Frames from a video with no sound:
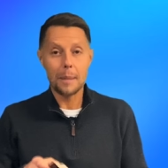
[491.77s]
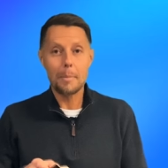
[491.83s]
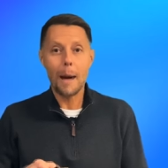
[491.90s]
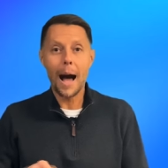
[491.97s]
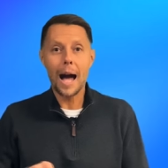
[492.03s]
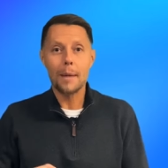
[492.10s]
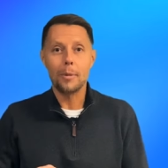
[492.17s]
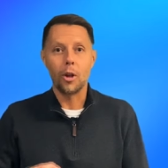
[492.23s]

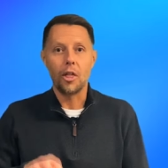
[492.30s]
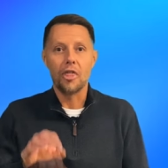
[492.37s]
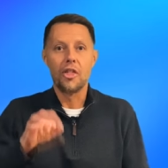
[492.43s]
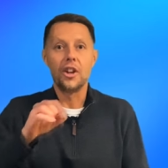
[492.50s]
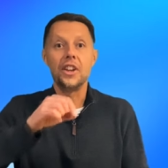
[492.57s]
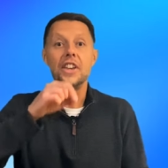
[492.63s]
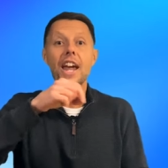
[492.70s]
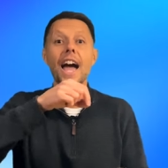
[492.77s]
Bible
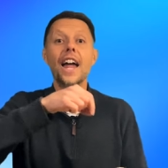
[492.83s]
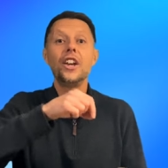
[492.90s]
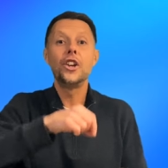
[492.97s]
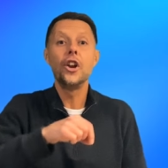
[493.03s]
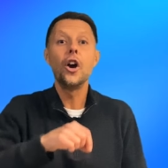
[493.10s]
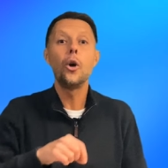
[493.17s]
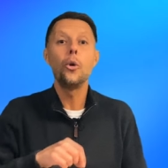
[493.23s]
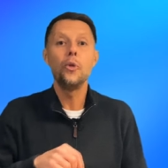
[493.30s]
the dead
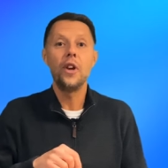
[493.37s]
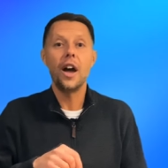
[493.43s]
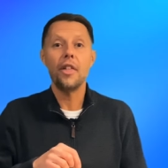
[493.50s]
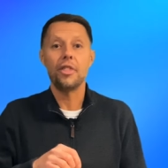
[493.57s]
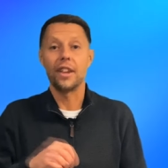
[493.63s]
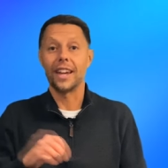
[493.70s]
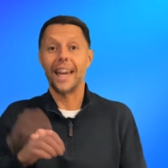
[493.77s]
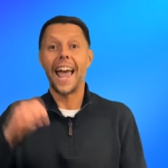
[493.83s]
know
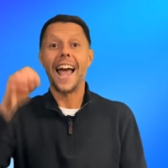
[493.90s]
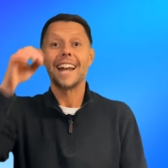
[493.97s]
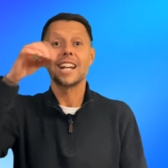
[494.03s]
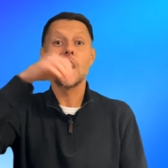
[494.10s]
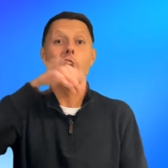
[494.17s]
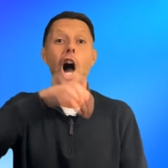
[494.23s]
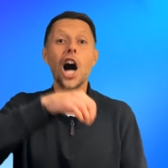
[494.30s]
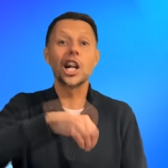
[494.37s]
nothing and
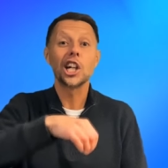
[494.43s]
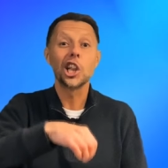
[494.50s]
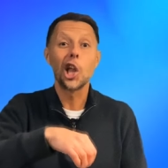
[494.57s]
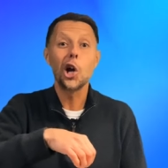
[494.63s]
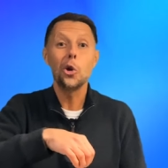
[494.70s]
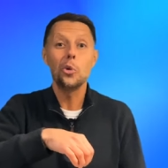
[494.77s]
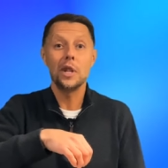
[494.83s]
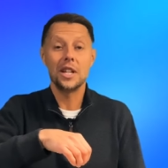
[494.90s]
God
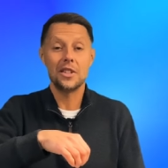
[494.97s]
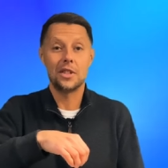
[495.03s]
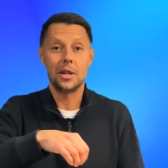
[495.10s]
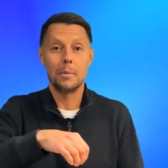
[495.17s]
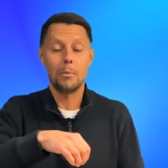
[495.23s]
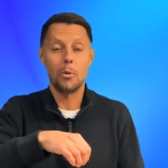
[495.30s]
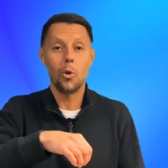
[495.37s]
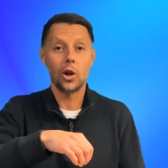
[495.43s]
alone is
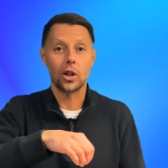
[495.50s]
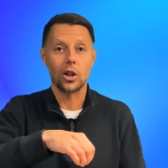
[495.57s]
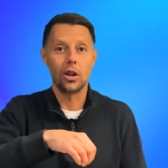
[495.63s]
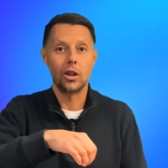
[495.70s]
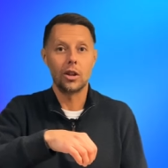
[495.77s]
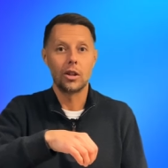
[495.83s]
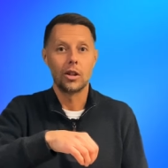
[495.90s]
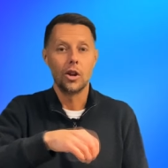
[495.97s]

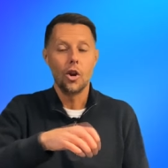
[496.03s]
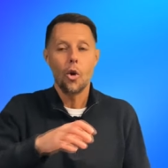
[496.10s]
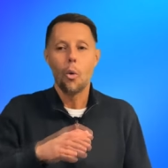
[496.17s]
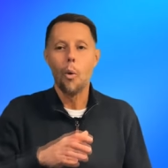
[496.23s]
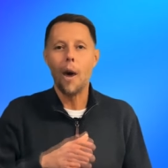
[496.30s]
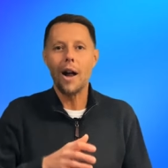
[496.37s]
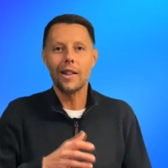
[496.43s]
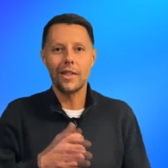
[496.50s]
immortal,
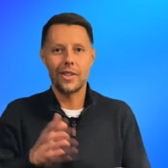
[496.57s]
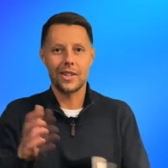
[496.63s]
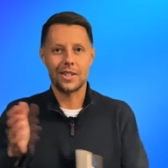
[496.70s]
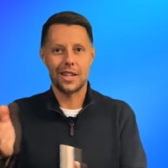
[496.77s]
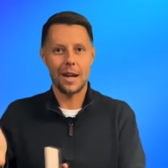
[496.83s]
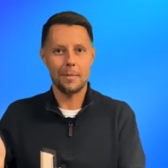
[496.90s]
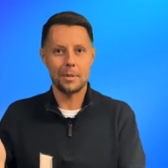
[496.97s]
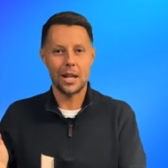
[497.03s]
while at the
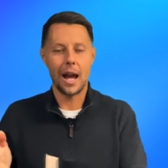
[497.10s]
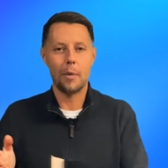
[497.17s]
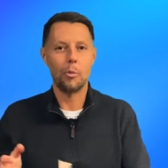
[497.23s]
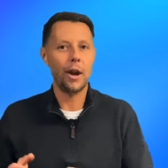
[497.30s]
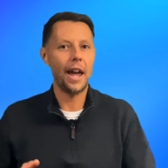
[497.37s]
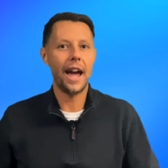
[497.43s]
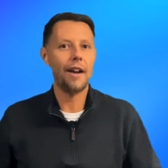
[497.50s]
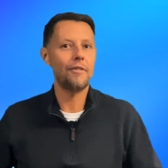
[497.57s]
same time
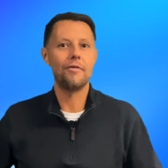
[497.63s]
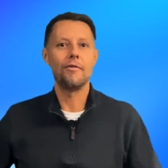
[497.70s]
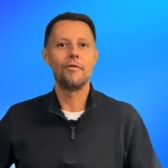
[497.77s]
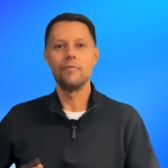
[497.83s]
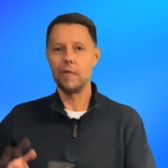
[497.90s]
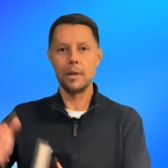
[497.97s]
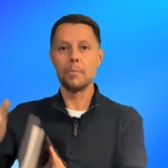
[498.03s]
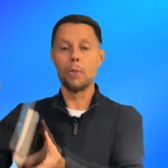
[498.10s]
we have
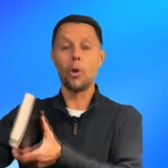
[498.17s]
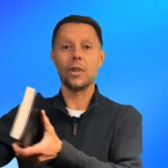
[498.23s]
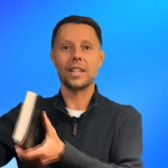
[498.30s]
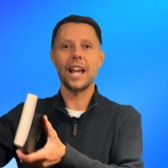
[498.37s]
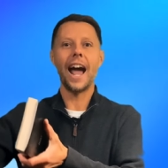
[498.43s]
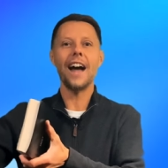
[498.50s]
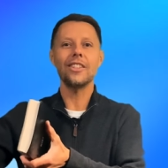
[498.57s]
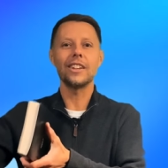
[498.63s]

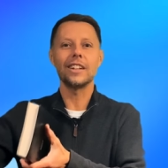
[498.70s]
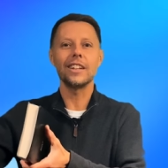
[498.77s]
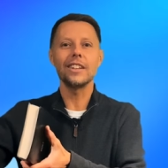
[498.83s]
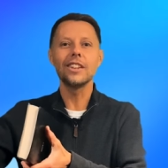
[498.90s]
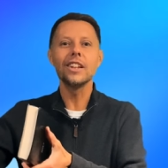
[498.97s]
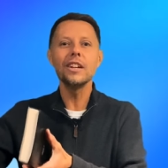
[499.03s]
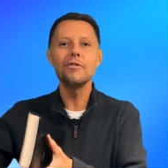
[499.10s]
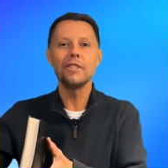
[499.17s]
immortality
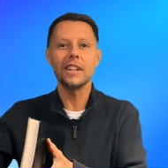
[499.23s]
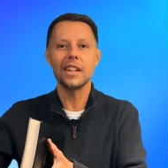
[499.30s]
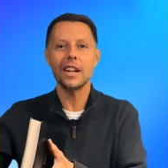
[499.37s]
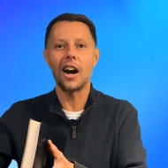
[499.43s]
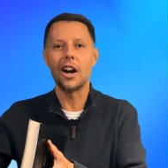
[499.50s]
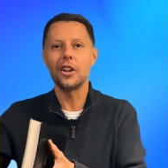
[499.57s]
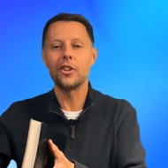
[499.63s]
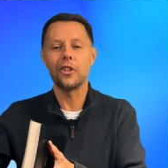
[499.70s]
living
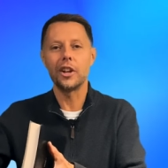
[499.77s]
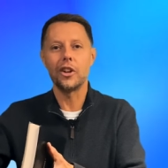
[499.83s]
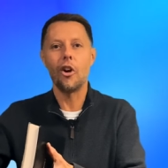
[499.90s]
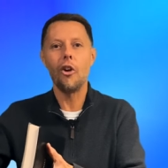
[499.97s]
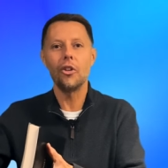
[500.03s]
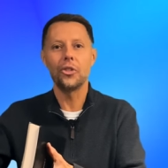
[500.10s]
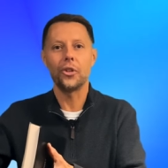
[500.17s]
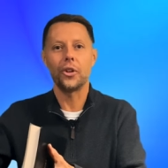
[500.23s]
under an
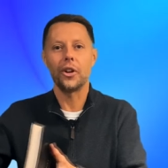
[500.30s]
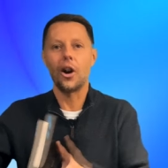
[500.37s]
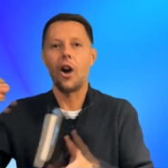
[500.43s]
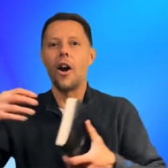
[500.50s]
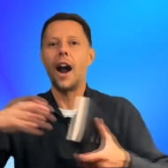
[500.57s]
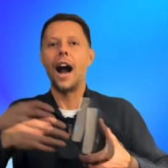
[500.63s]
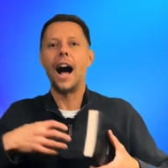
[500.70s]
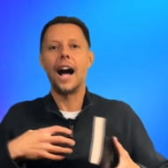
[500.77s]
altar
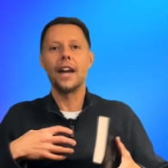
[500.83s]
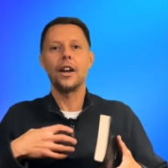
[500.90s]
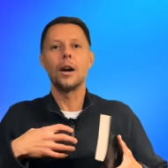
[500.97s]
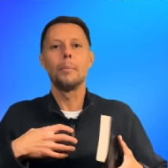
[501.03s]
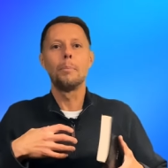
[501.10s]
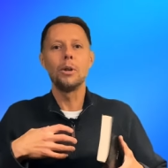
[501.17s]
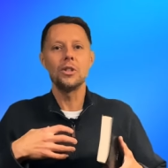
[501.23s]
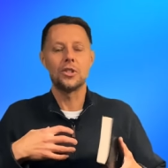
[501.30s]
or on
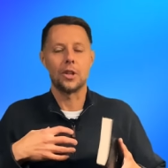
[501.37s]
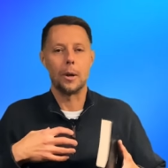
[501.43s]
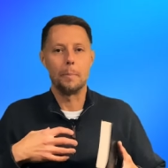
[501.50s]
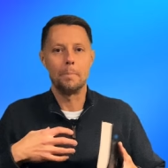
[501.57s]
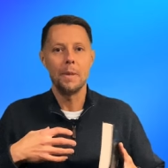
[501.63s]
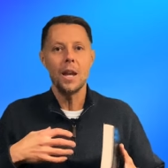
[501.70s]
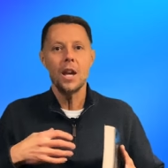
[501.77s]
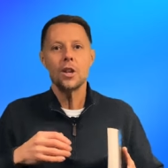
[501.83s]
a
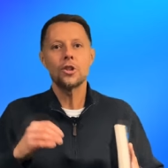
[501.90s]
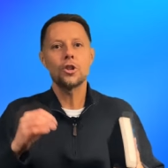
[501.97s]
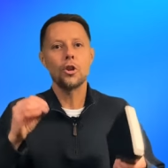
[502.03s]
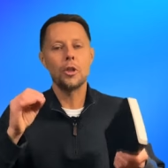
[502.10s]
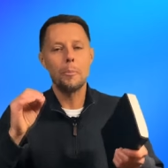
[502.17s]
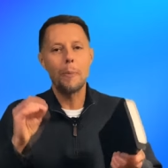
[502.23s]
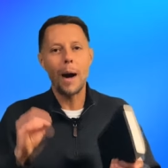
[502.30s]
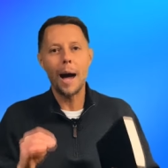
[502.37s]
bosom. So
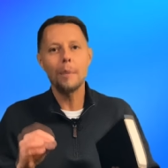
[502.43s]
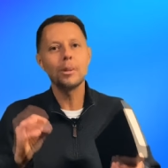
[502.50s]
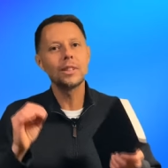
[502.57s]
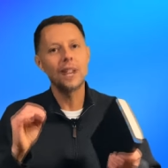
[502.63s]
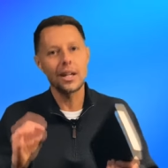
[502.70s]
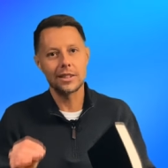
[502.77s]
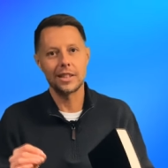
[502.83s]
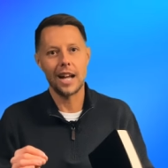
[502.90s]
the Bible
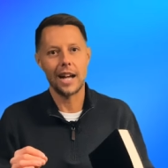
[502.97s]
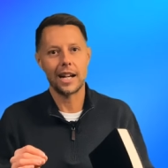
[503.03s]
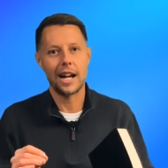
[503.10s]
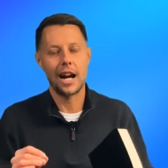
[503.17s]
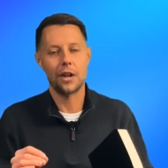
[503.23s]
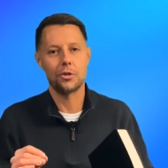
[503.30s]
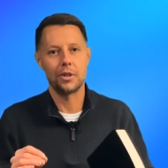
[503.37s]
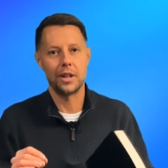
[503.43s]
does not
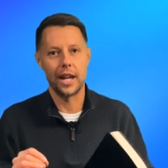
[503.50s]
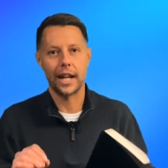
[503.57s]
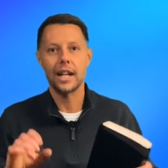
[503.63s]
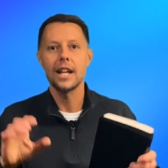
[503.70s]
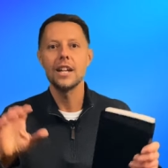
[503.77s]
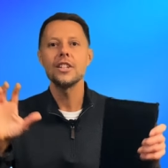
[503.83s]
contradict.